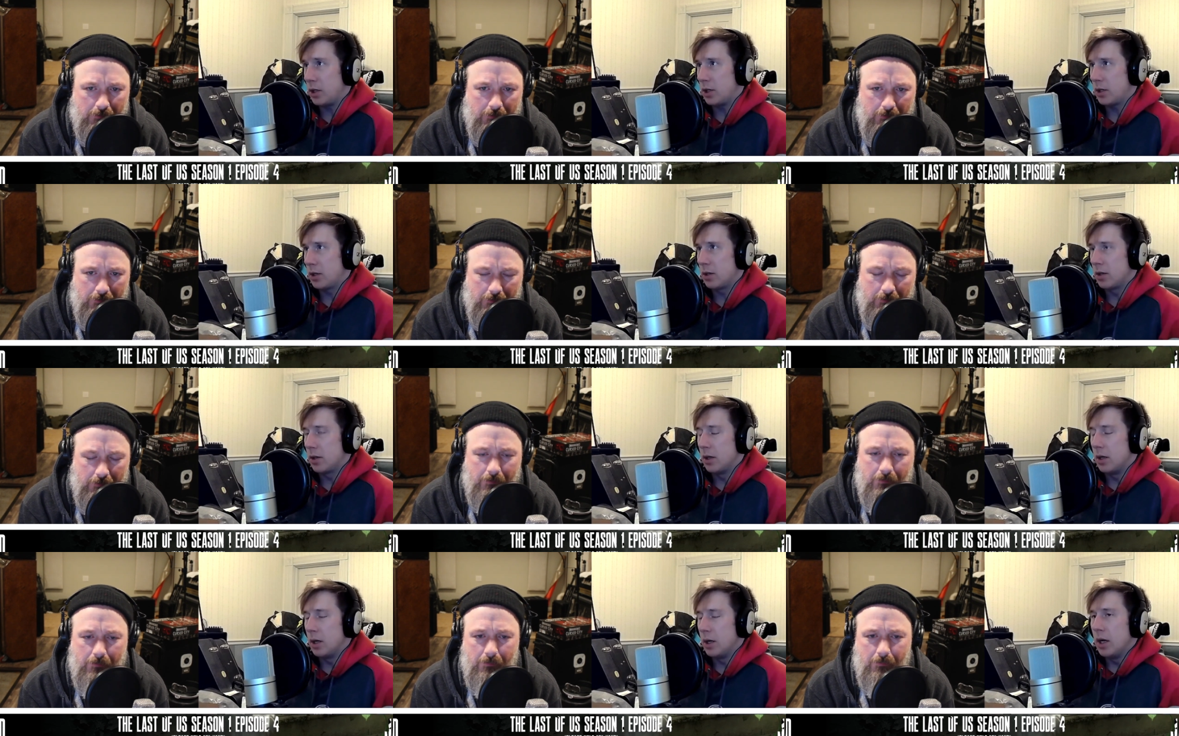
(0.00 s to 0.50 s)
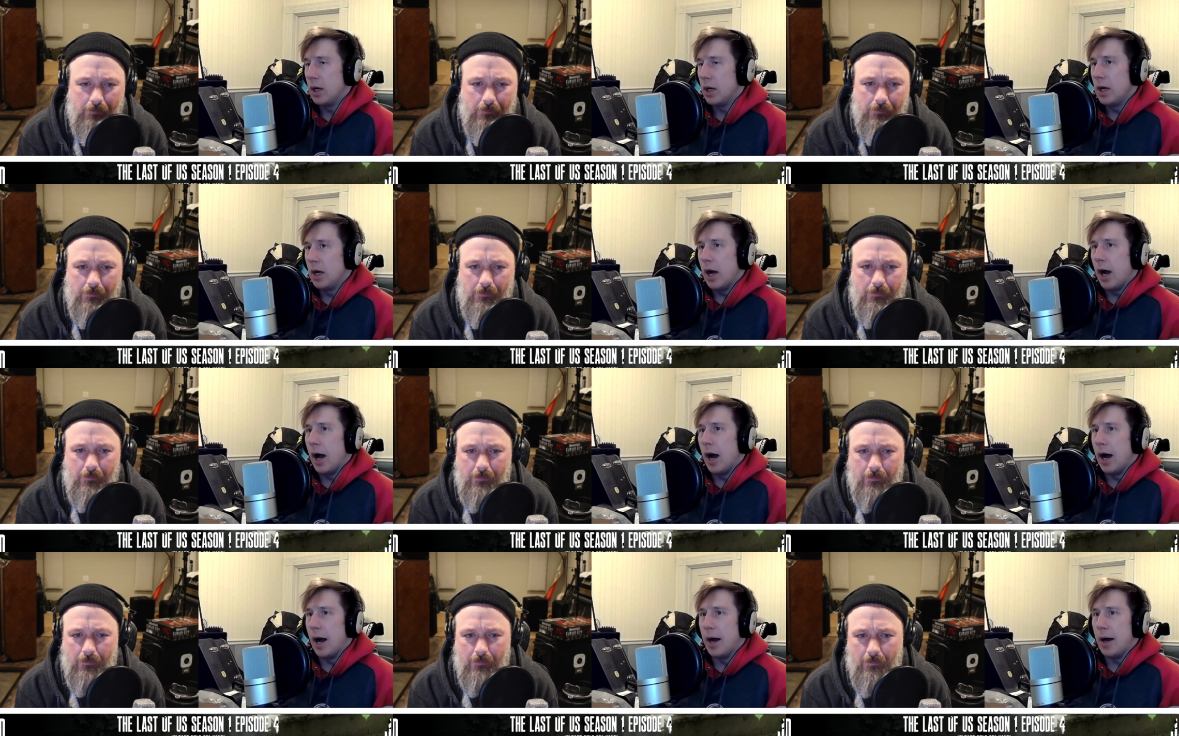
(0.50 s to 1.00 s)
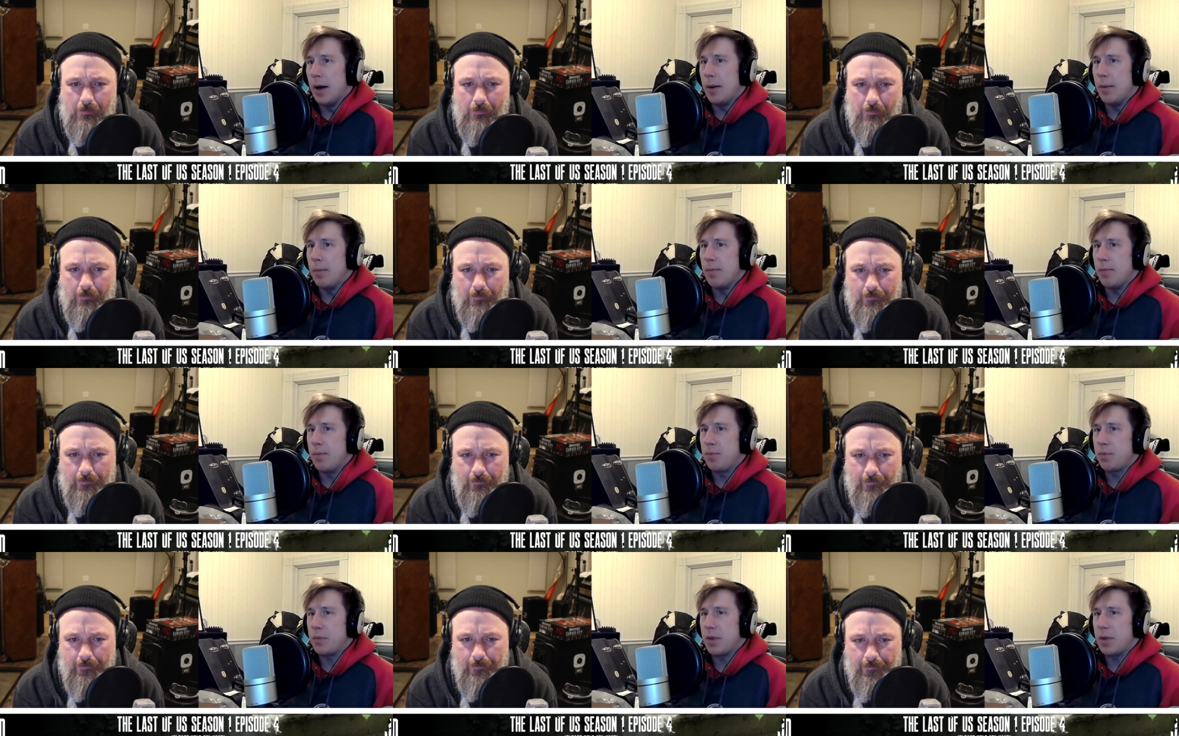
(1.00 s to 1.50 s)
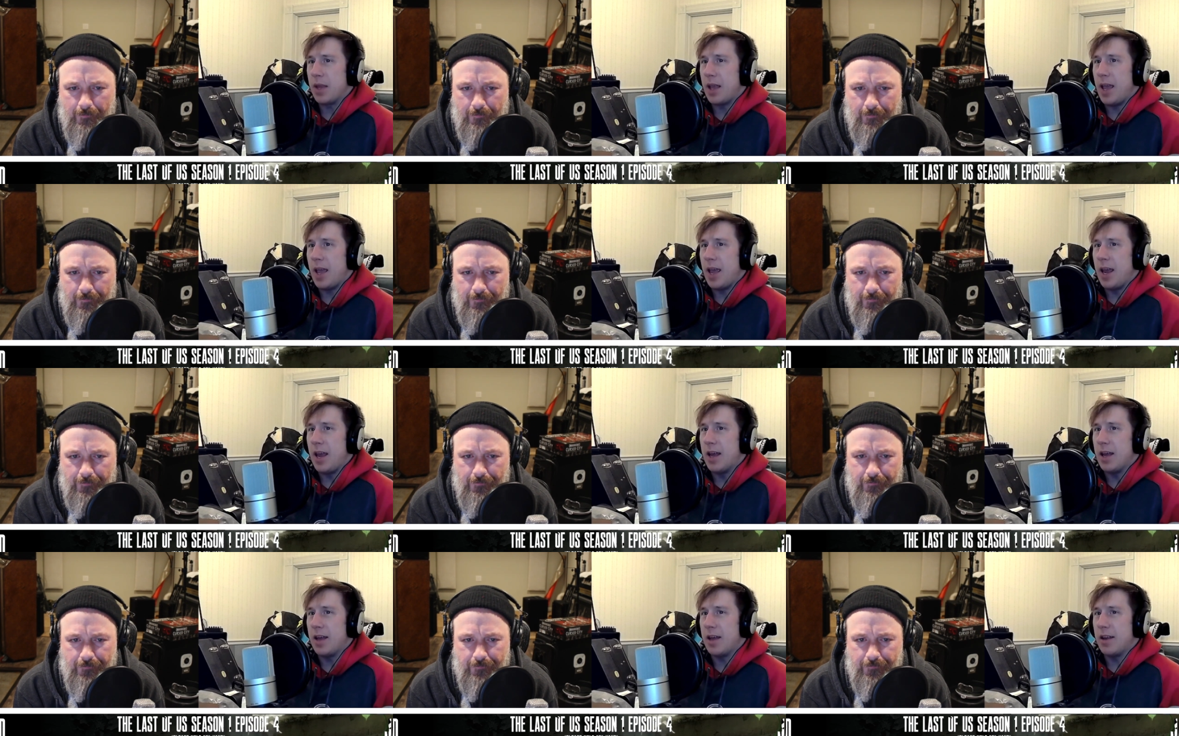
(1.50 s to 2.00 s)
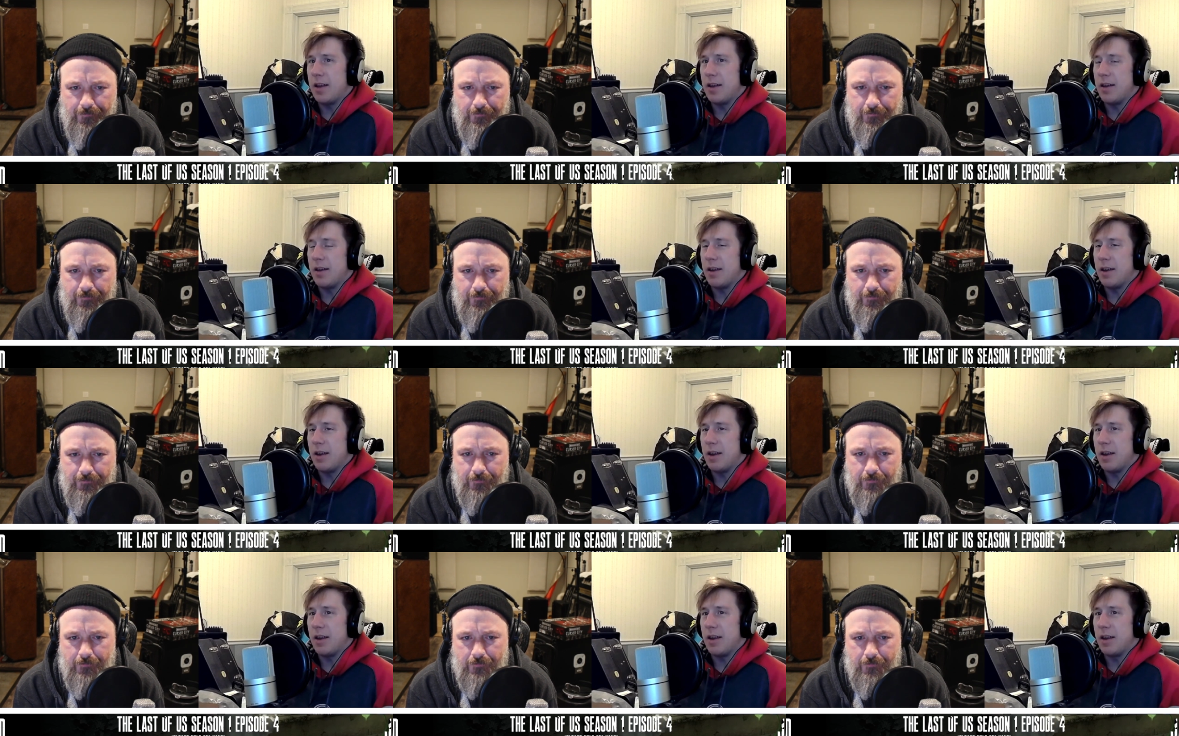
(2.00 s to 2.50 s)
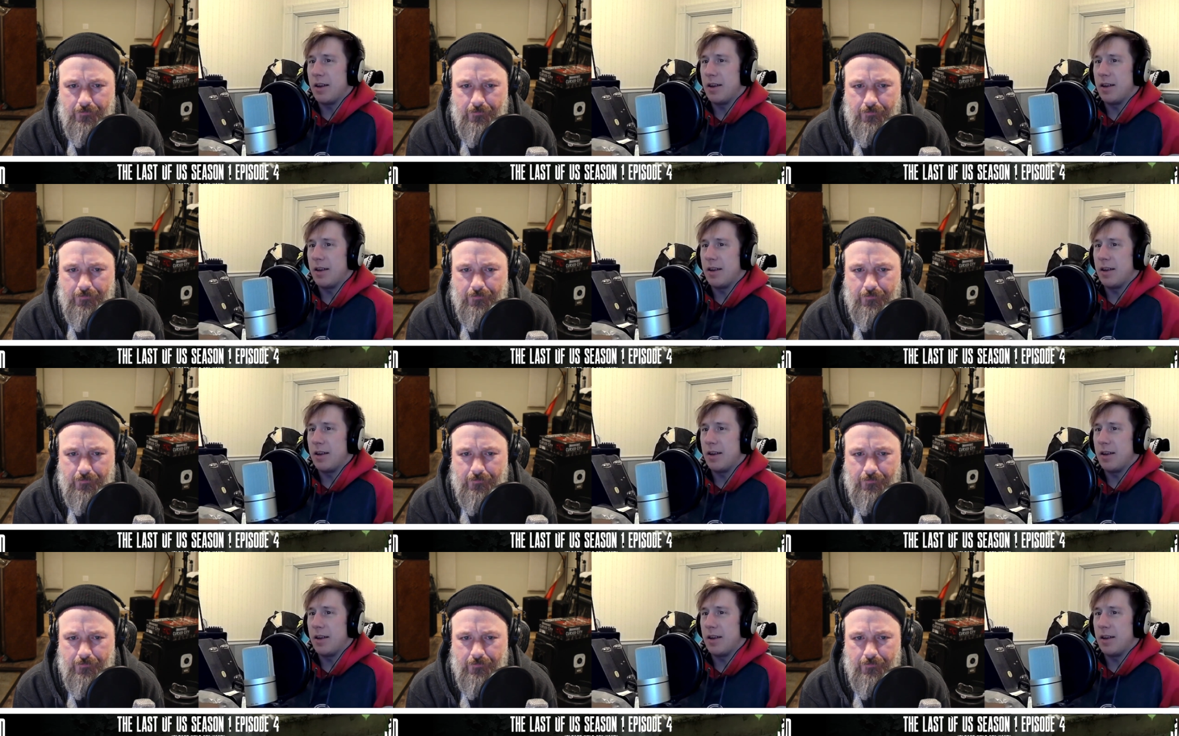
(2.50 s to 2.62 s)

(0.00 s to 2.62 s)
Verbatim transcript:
Speaker 1: Mm-hmm. And